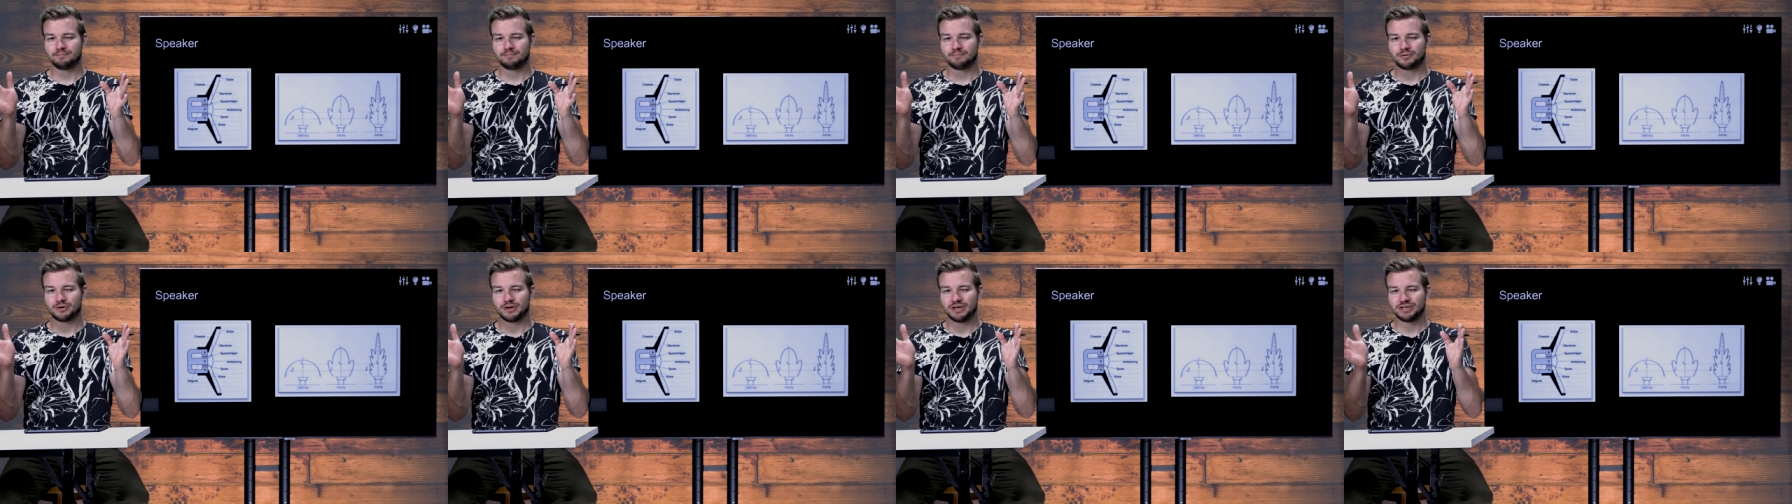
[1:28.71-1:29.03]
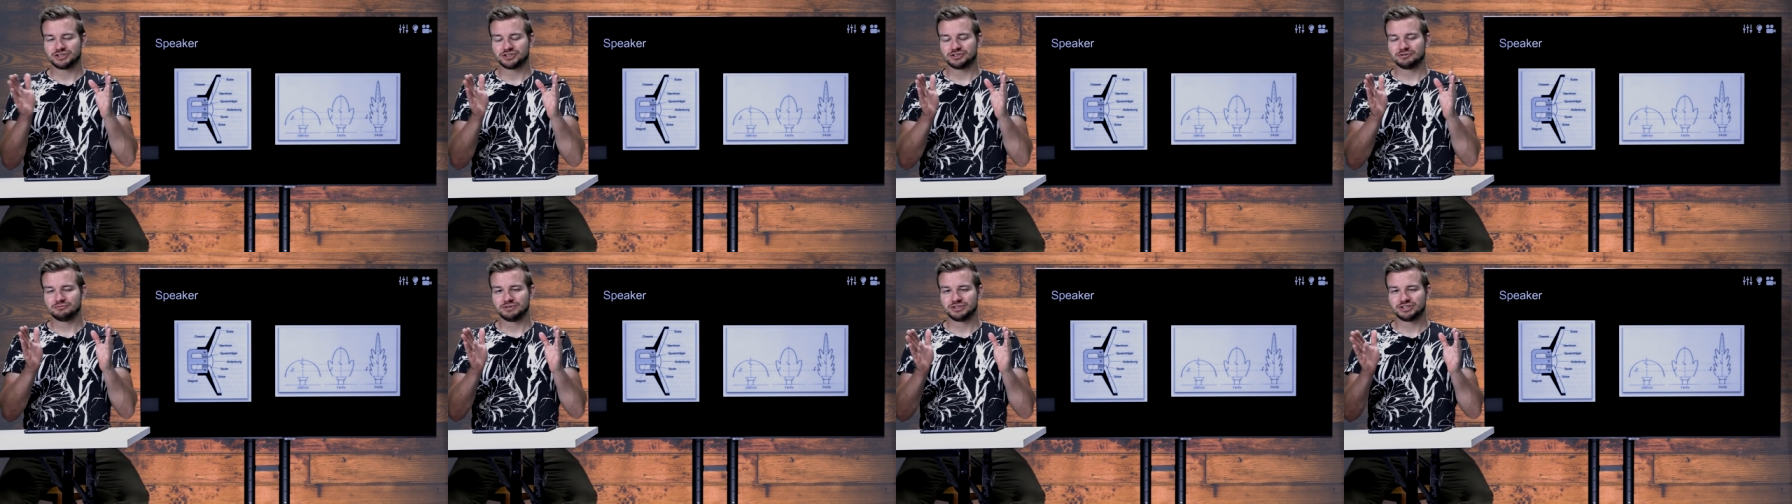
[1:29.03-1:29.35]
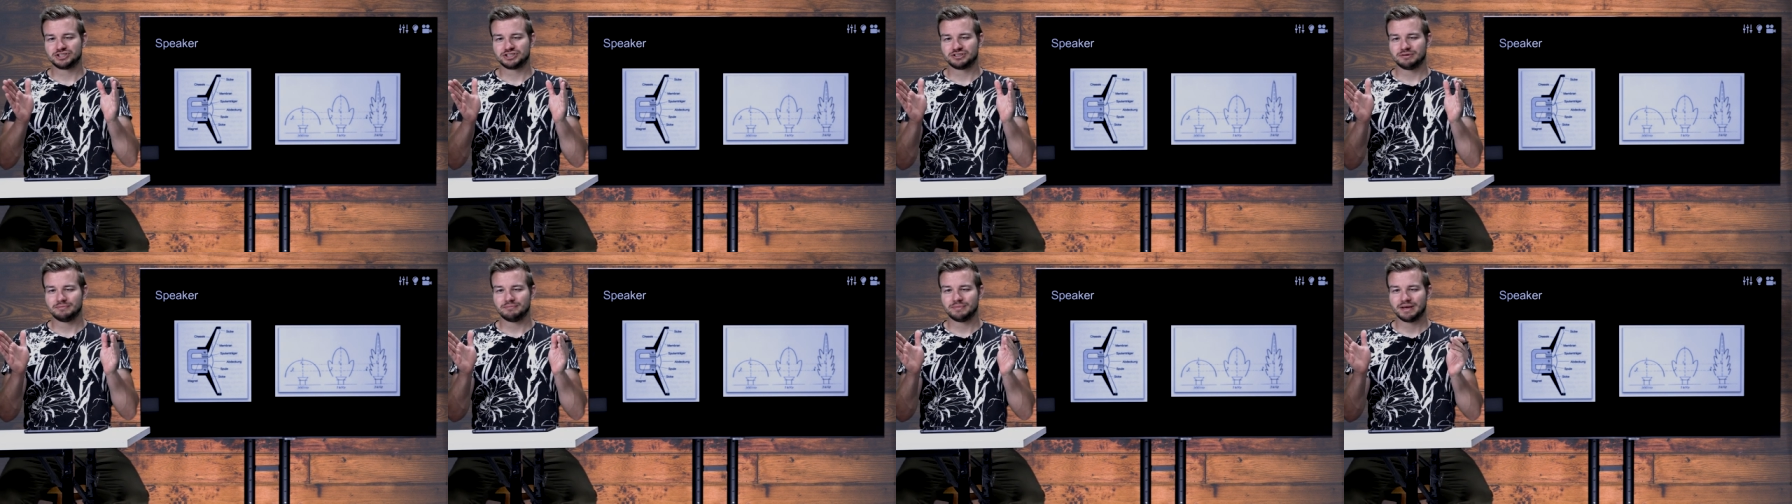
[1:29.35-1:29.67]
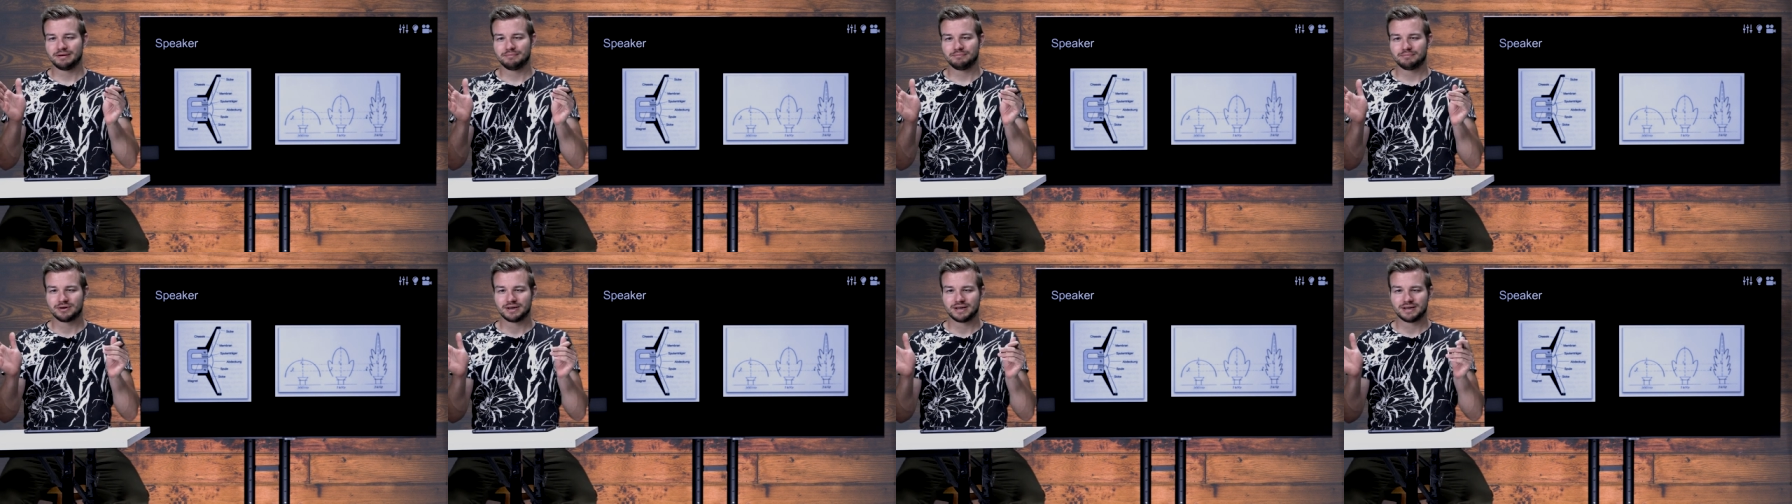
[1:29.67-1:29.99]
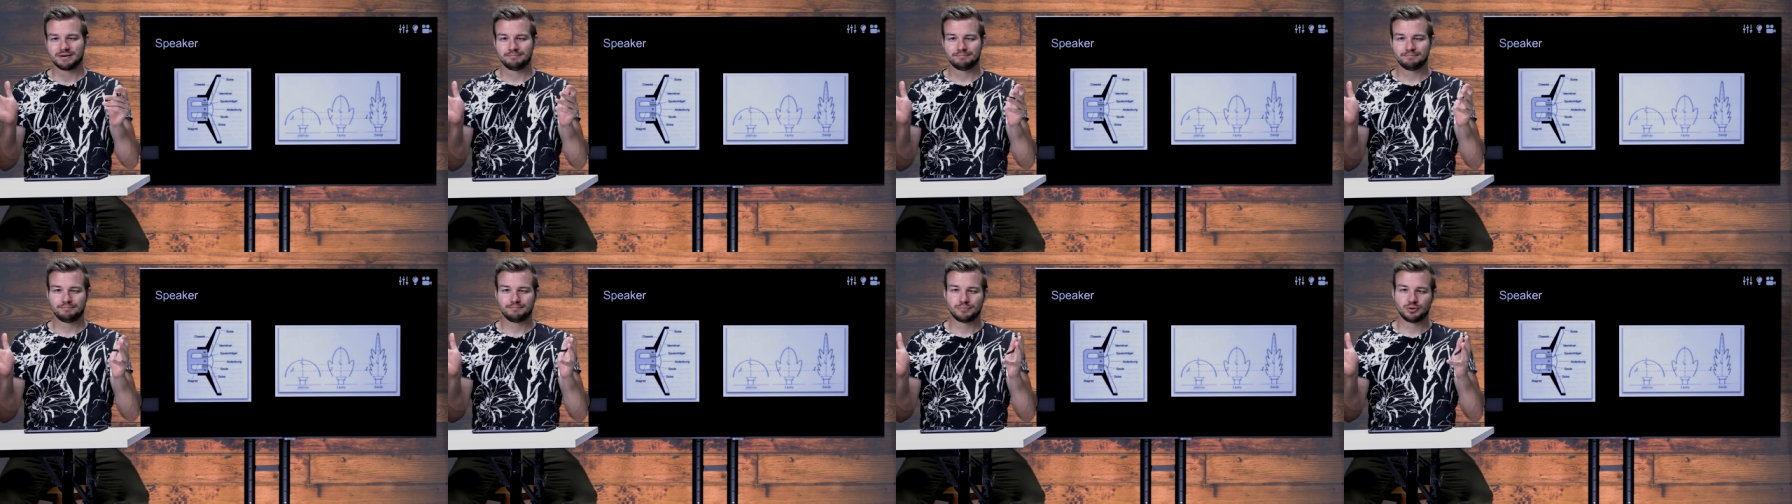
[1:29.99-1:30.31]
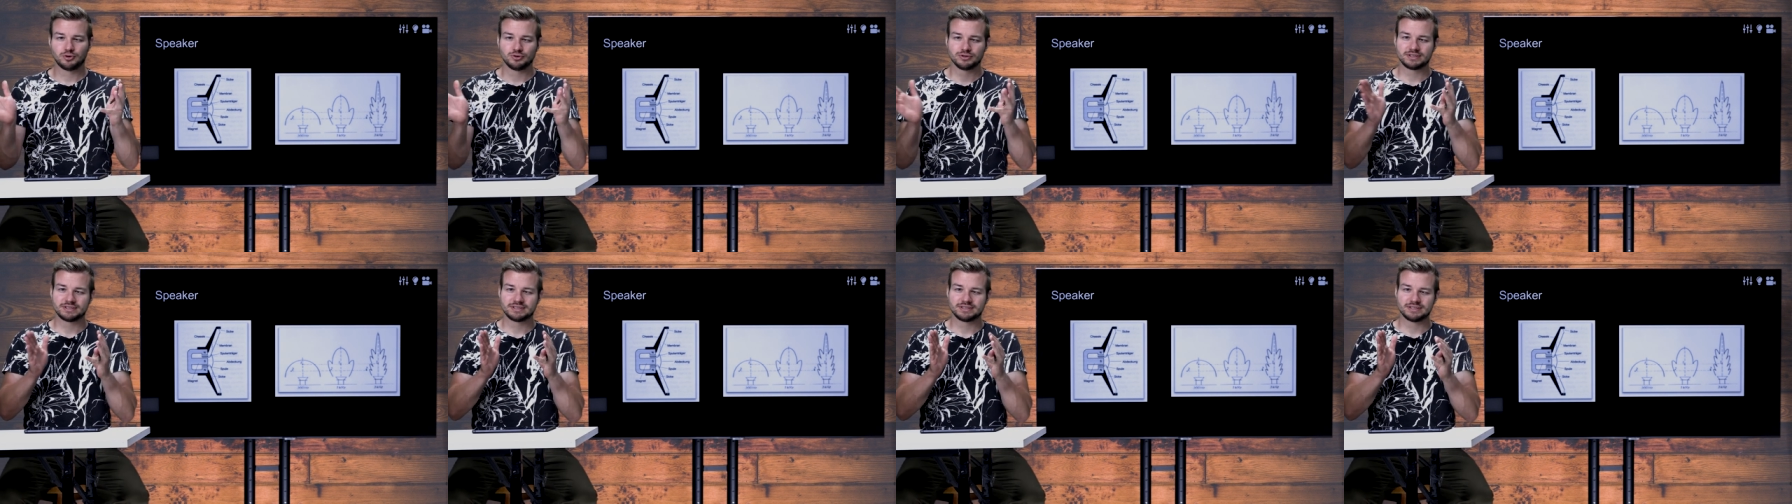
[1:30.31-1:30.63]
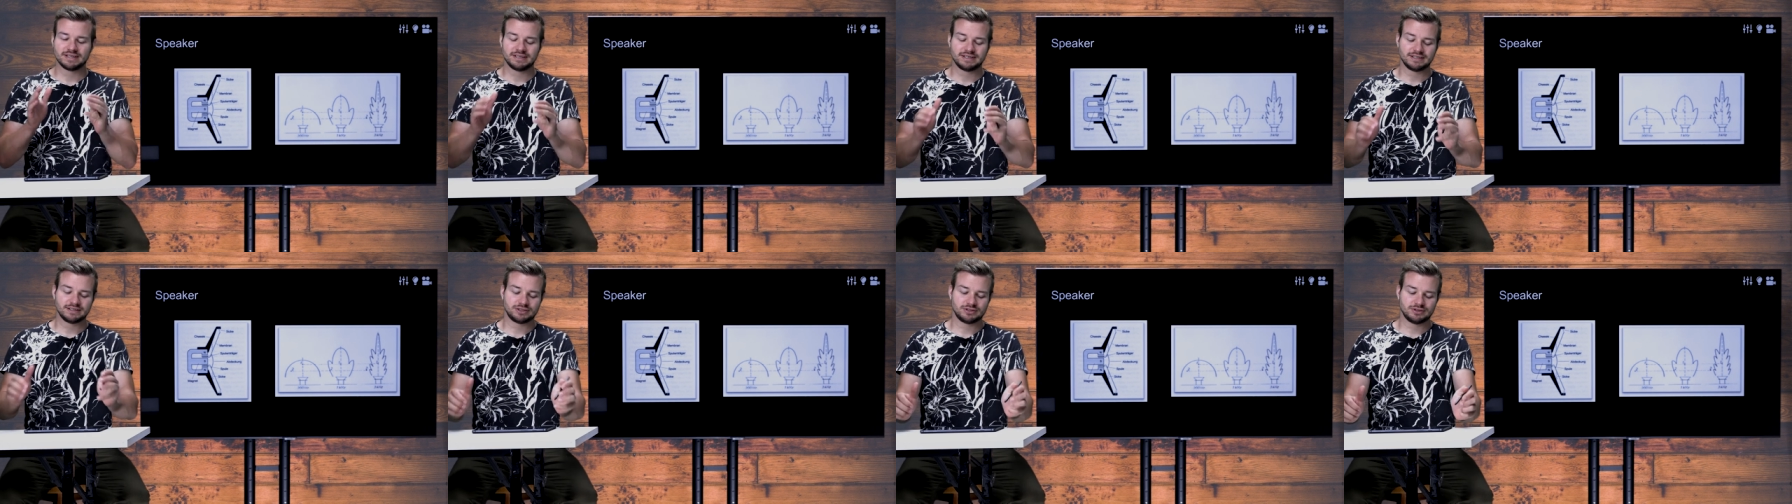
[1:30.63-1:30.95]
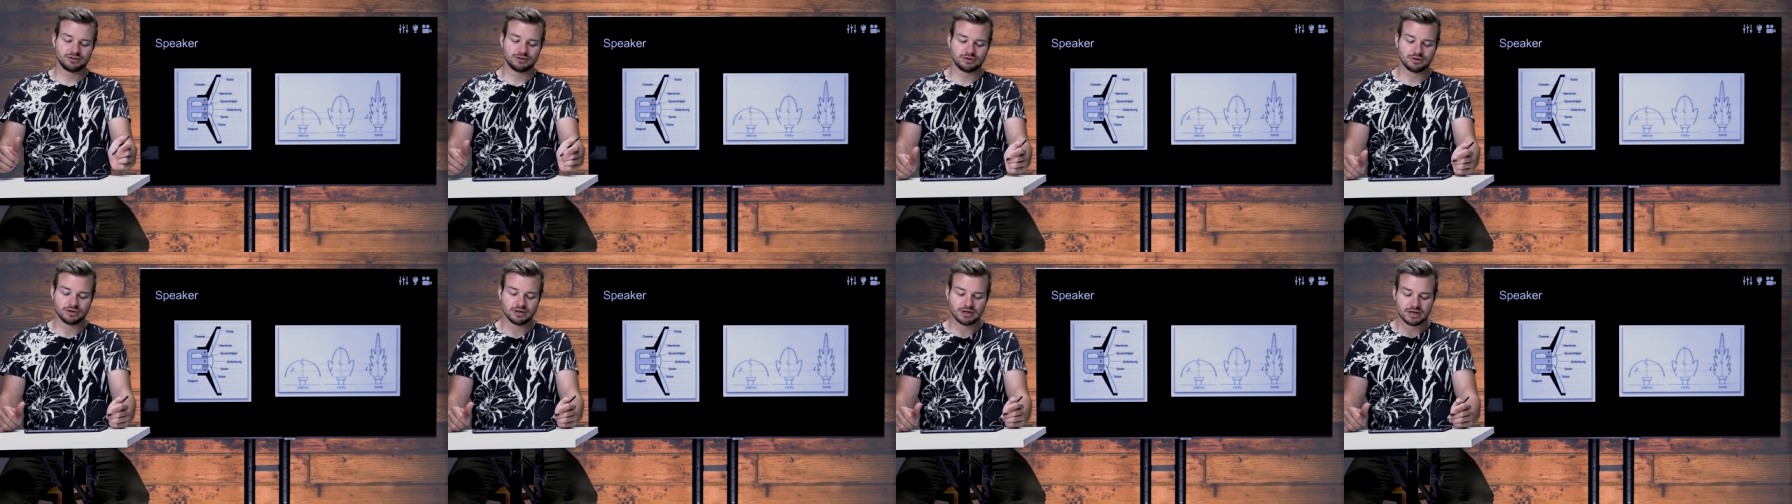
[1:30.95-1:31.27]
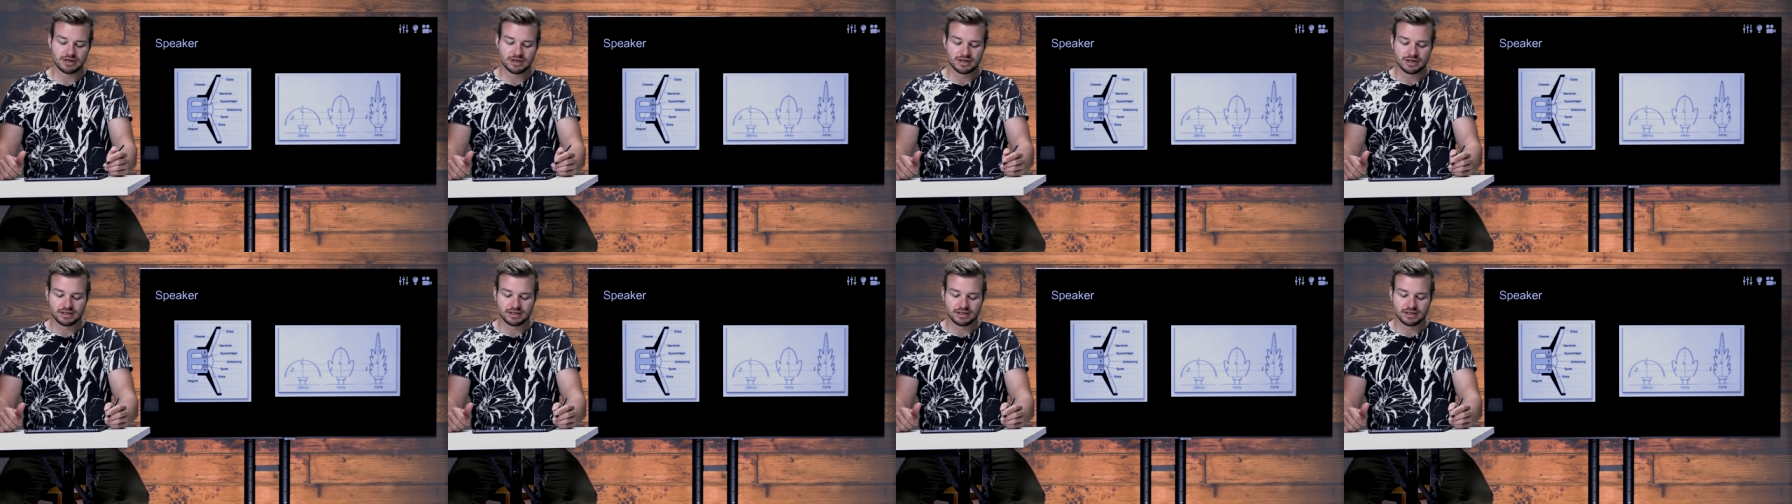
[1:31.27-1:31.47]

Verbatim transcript: pressure which the membrane puts into